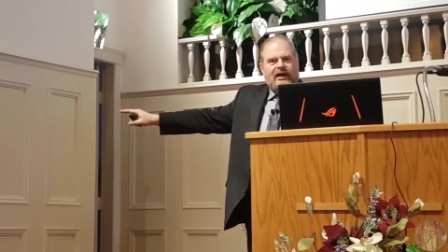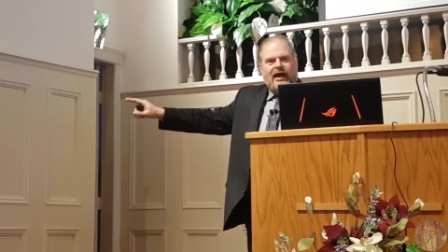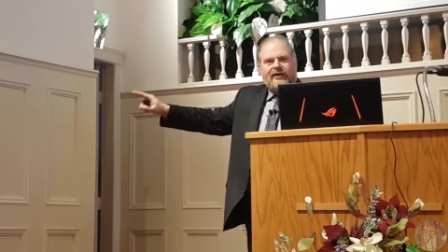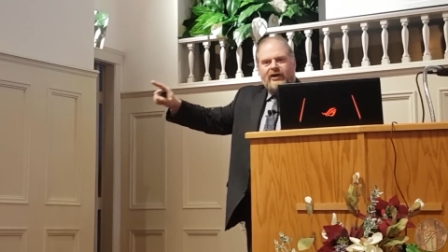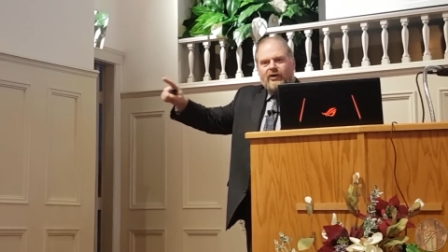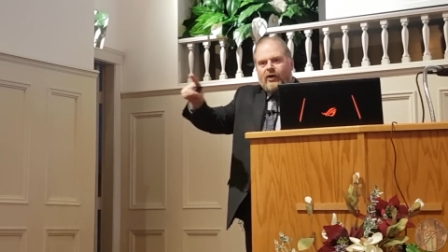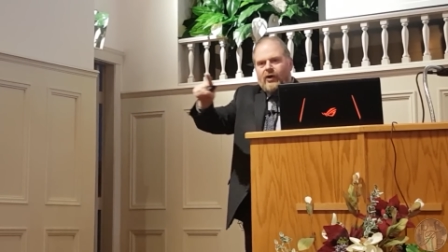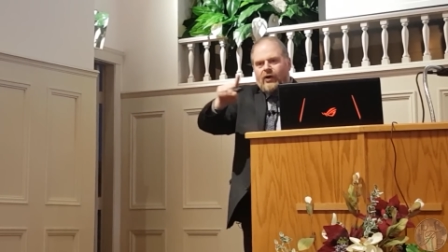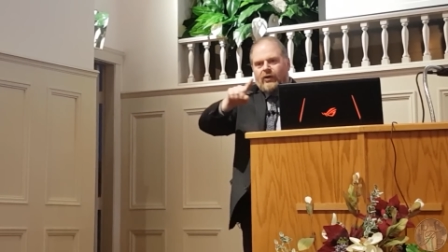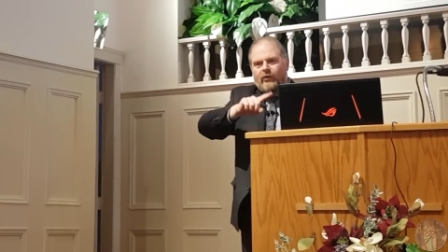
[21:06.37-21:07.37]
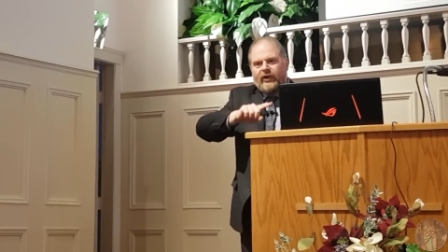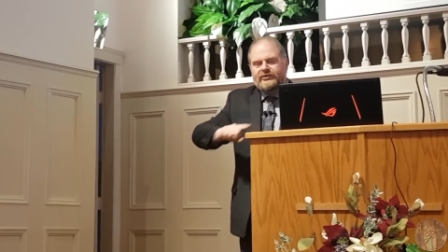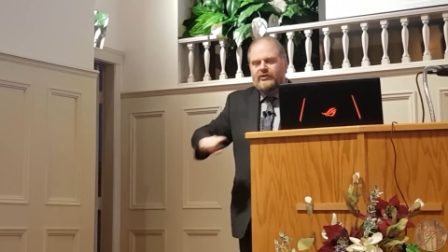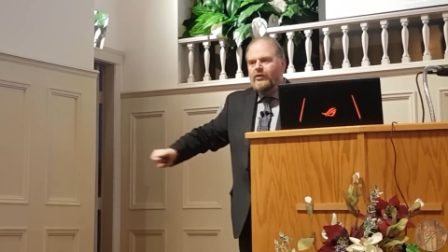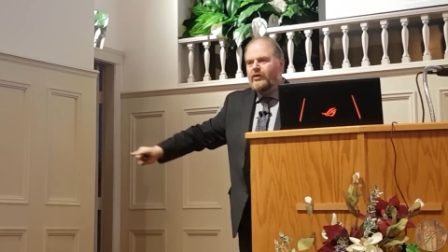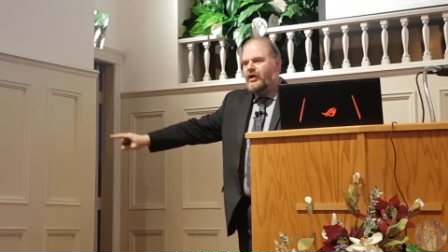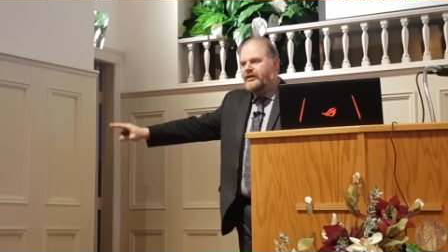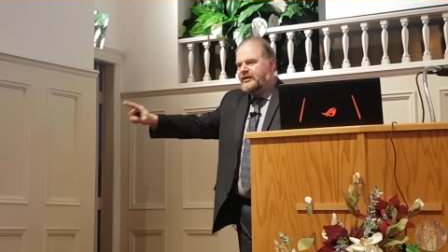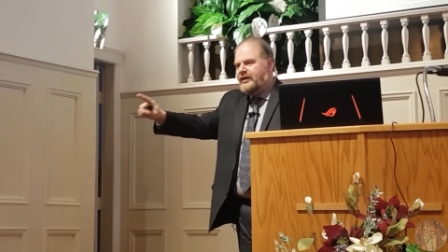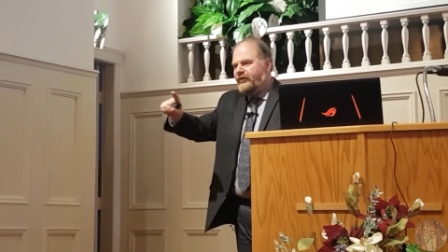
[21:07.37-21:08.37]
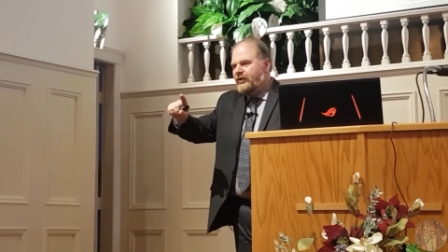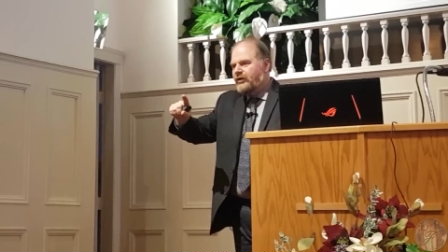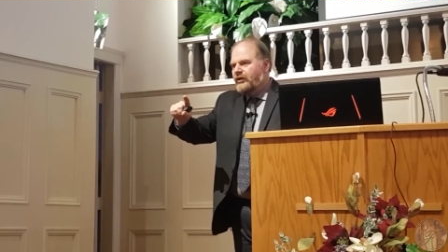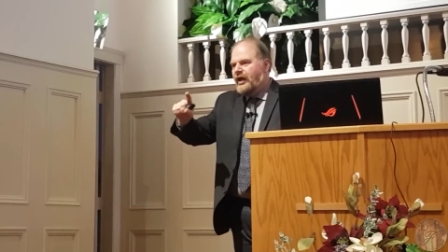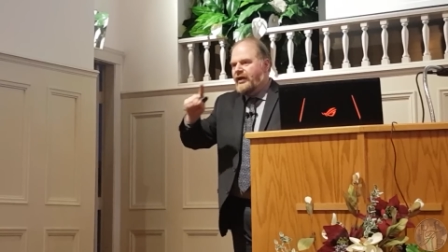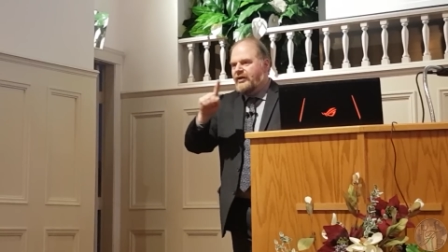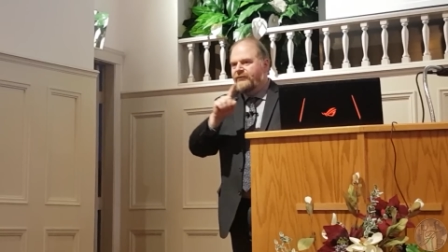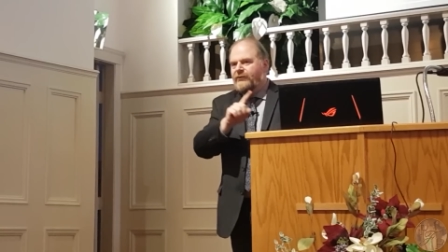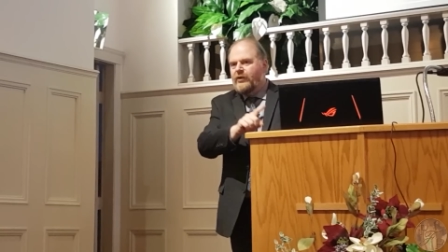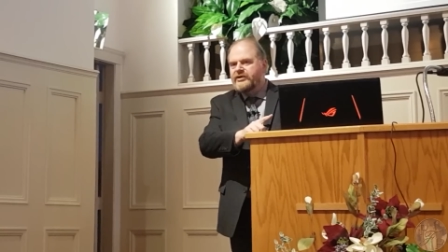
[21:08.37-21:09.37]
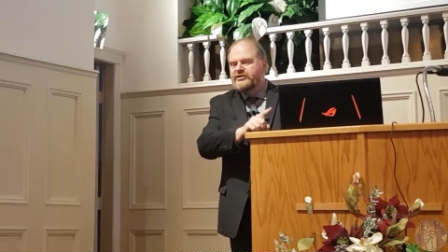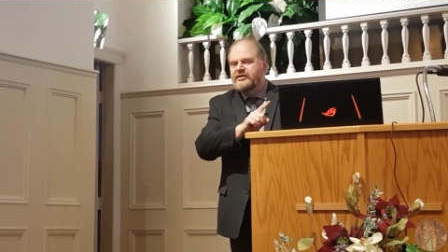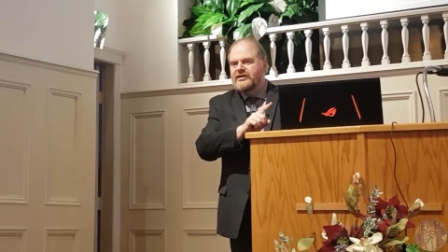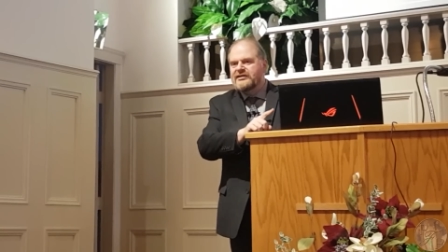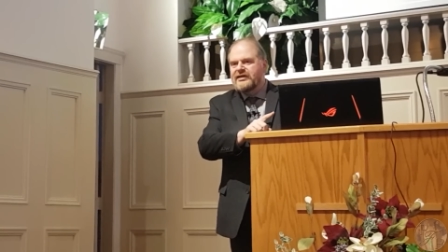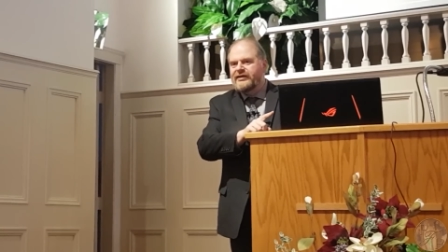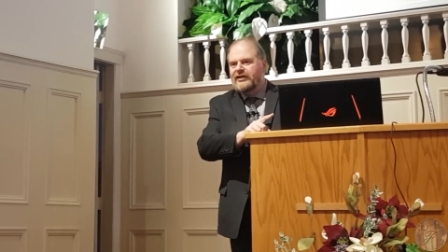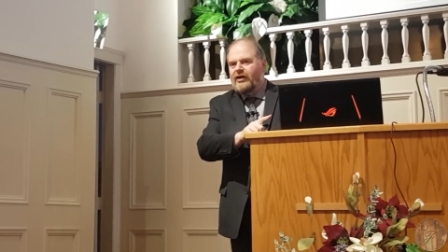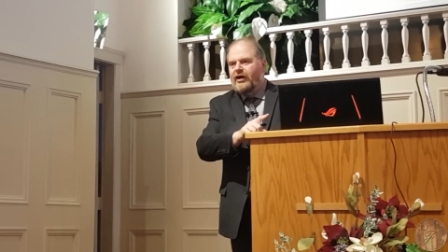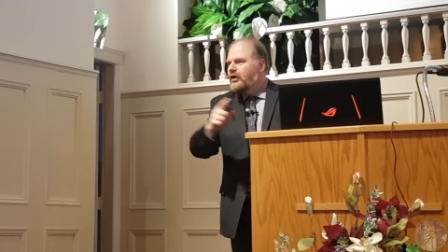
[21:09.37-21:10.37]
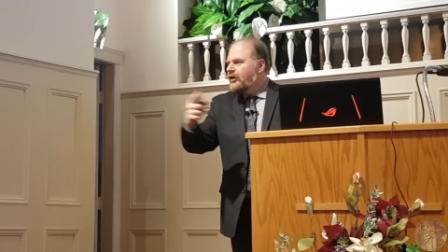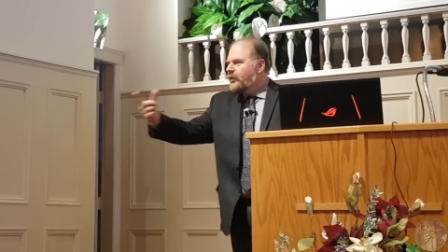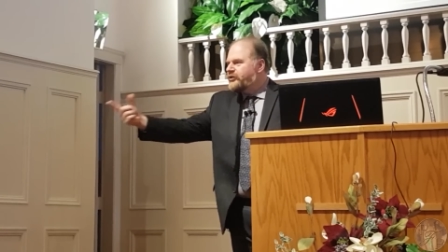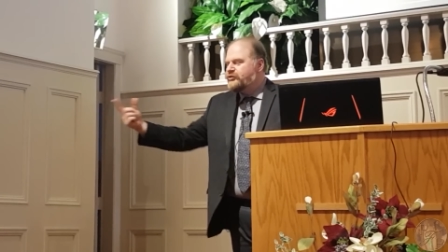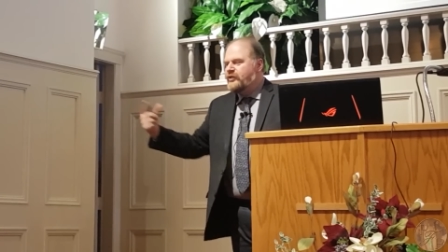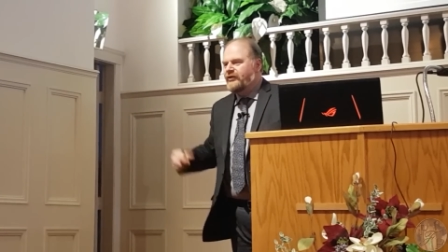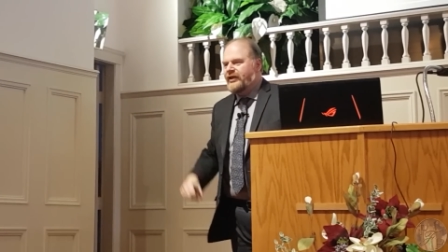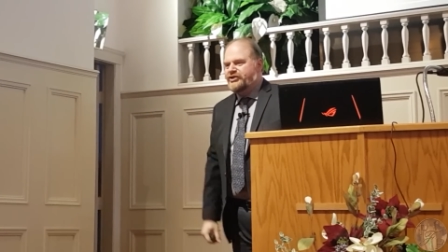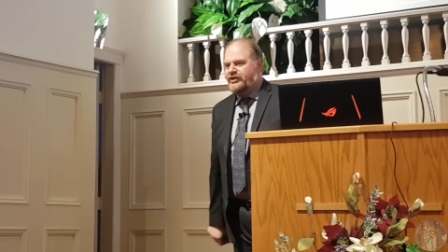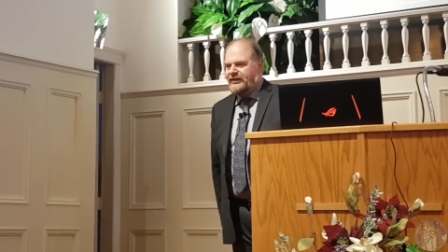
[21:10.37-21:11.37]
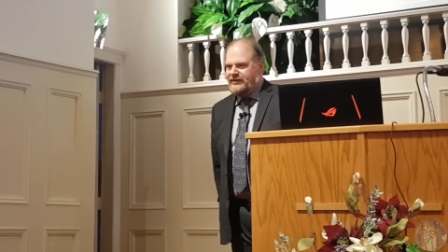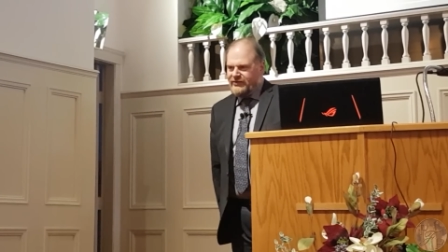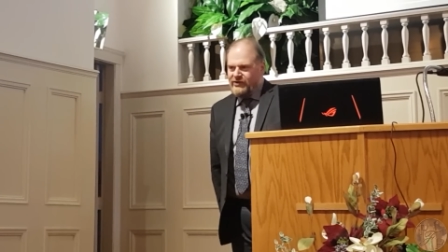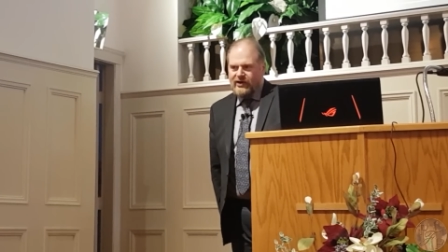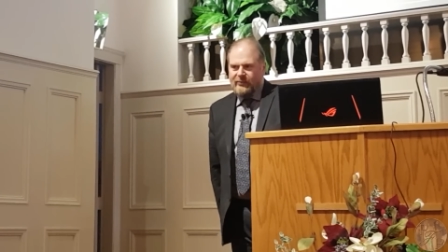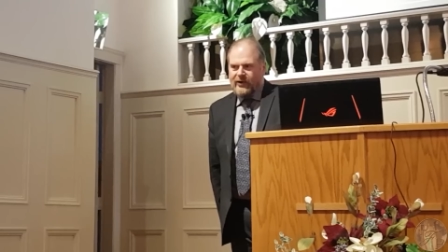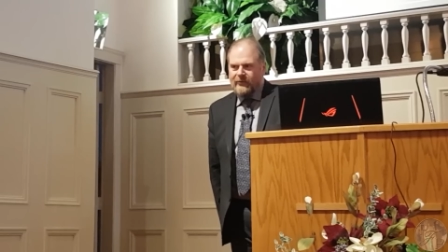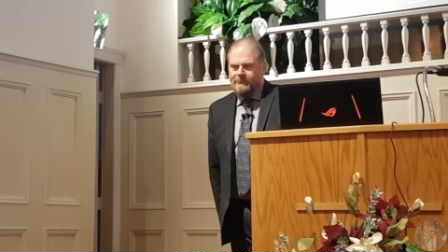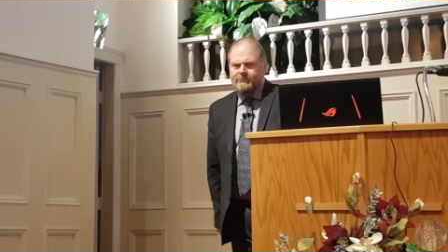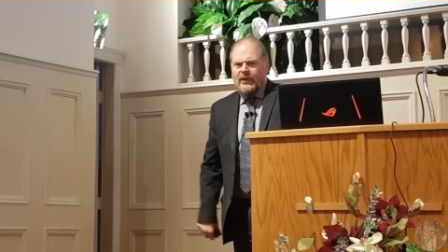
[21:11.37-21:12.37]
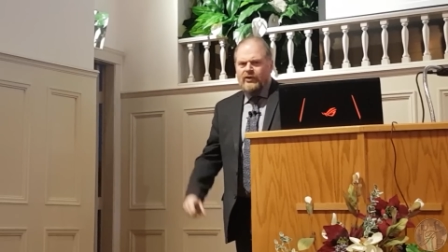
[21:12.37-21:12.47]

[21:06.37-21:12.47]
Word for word: and they're all going to go along together and enforce the Sunday law. What does Revelation 18 talk about?